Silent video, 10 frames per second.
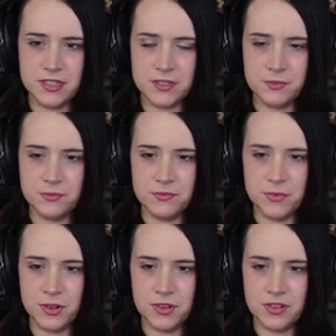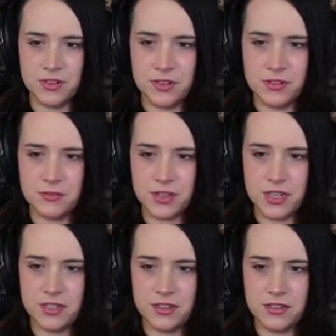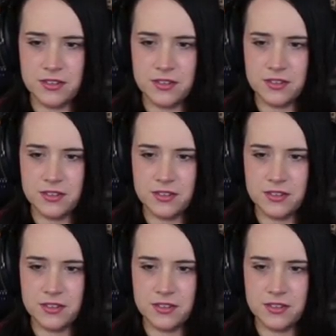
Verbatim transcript: Let this work. No, no, no. Get in the...